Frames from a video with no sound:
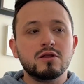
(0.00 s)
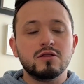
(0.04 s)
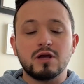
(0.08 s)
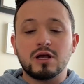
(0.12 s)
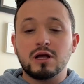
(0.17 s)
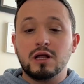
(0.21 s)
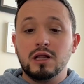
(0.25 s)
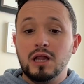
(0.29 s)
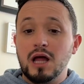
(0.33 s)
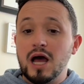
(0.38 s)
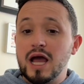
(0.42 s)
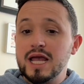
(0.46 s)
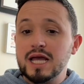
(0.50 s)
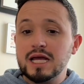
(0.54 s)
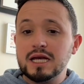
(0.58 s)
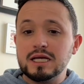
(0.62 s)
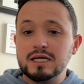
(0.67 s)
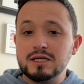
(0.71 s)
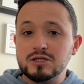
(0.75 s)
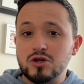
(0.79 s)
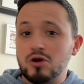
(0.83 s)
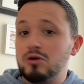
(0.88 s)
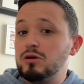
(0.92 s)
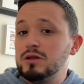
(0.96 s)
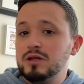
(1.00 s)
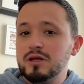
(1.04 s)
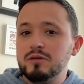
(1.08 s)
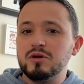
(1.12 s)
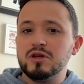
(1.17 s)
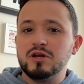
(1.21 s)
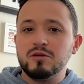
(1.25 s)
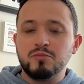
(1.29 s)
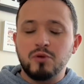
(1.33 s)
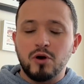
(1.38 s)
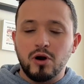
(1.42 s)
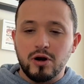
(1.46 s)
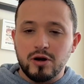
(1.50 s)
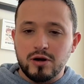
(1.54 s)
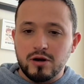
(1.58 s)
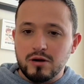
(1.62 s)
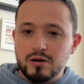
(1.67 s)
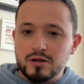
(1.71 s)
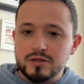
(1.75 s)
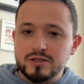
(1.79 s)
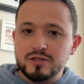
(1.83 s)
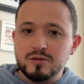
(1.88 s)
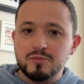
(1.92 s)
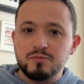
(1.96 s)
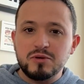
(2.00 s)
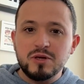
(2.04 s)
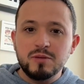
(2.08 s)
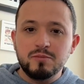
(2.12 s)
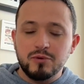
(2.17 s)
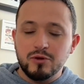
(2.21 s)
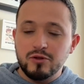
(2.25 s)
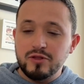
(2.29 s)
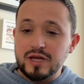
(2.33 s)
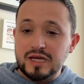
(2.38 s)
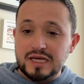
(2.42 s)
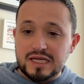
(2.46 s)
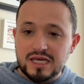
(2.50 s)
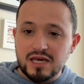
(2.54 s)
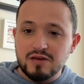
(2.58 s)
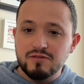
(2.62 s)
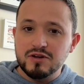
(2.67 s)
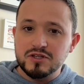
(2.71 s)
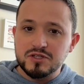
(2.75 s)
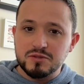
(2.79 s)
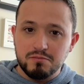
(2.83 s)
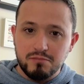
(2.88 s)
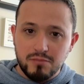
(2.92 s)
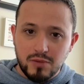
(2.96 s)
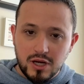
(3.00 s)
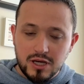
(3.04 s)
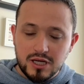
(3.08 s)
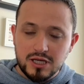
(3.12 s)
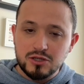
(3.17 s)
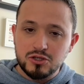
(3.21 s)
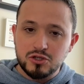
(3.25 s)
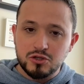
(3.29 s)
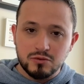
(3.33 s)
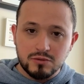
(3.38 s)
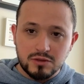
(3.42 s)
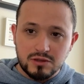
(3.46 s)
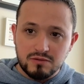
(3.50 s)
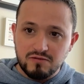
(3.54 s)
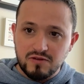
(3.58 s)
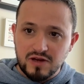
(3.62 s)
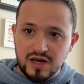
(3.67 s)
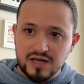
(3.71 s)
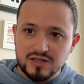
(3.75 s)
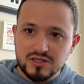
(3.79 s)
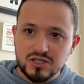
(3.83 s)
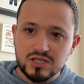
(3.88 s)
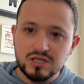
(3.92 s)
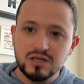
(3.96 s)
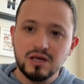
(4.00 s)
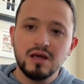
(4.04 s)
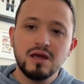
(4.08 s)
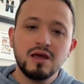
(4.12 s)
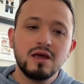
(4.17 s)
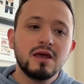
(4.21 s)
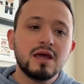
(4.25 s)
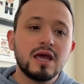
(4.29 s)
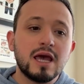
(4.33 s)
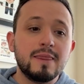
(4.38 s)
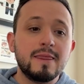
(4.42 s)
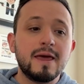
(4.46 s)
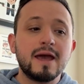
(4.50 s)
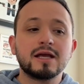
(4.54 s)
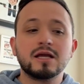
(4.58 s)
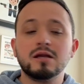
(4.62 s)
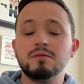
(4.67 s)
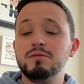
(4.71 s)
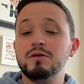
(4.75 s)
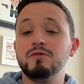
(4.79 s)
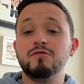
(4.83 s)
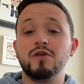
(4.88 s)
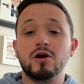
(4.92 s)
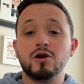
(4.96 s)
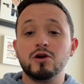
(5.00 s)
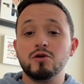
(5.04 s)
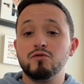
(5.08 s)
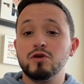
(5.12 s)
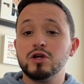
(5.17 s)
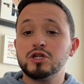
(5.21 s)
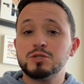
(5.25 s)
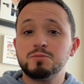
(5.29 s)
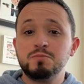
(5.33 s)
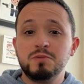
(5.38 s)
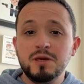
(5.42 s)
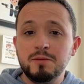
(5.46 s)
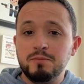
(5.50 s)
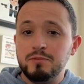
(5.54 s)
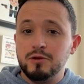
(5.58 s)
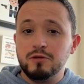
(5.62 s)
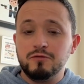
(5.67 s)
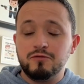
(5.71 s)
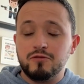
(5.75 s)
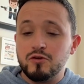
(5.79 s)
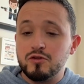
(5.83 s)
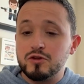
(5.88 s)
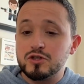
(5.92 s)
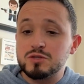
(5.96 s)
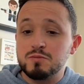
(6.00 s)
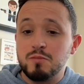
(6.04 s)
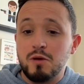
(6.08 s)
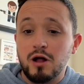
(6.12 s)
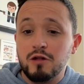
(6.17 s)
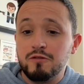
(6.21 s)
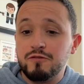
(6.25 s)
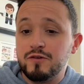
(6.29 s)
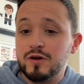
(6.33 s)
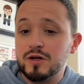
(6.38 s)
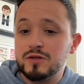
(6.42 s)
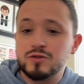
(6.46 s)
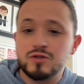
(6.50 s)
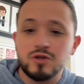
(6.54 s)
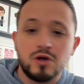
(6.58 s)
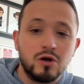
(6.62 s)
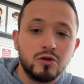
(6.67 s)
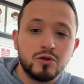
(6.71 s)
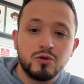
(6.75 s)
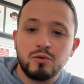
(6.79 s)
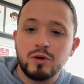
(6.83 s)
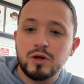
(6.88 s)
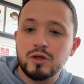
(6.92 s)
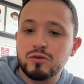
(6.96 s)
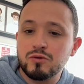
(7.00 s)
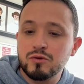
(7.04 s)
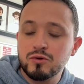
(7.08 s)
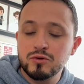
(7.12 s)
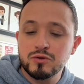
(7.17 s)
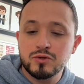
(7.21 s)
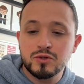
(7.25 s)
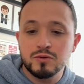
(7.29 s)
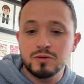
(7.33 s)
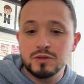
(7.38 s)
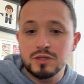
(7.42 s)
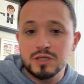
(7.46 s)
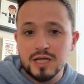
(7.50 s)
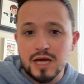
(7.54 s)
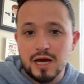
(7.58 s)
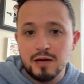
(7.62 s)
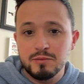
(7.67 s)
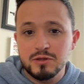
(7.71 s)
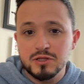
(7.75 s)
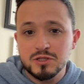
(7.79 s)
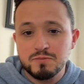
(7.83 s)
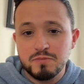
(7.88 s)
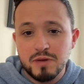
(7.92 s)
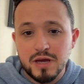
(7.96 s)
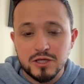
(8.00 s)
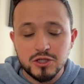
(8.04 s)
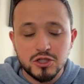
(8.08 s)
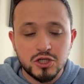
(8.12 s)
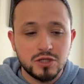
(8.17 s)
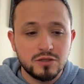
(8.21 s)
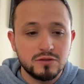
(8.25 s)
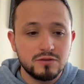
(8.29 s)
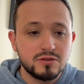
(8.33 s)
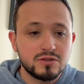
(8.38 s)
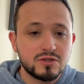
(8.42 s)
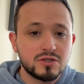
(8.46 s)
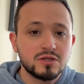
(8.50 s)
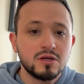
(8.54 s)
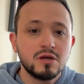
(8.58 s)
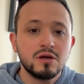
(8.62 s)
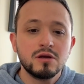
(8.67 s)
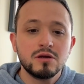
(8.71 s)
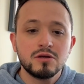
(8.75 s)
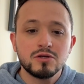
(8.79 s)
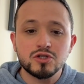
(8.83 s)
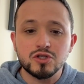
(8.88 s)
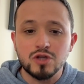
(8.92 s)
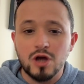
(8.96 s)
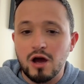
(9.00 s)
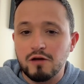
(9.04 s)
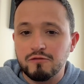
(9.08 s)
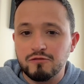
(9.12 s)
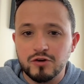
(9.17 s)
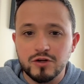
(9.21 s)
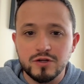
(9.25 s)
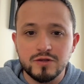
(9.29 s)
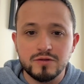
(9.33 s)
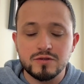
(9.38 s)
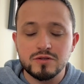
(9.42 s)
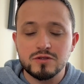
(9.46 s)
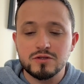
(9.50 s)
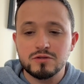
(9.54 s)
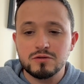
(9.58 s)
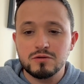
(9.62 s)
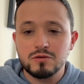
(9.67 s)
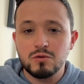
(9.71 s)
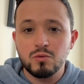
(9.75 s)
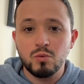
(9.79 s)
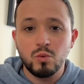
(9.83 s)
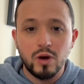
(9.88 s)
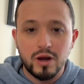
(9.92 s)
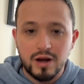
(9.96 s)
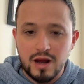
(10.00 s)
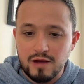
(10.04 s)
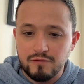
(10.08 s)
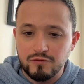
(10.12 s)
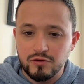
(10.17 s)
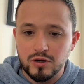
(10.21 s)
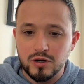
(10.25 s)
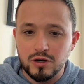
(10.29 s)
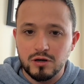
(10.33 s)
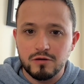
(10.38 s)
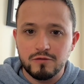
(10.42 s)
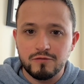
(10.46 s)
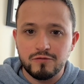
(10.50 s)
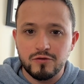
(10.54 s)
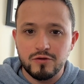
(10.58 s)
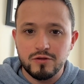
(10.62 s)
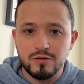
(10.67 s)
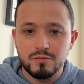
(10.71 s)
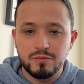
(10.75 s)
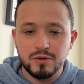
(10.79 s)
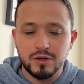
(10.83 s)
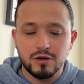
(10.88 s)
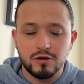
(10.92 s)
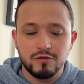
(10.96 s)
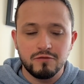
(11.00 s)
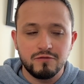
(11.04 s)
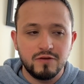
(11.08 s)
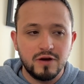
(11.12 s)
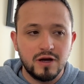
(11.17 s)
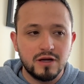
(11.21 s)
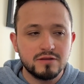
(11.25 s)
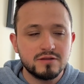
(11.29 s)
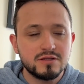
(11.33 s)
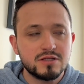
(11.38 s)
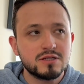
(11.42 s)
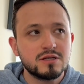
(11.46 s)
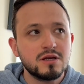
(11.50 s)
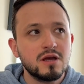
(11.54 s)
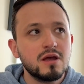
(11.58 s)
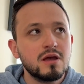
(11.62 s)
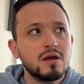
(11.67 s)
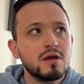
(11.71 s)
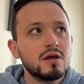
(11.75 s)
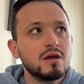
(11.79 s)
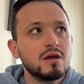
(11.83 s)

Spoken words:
The client is our limited partner. It's the people that give us money to invest. And that can be very rich people for the small funds, all the way through to endowments, pensions, sovereigns, whatever for the bigger funds.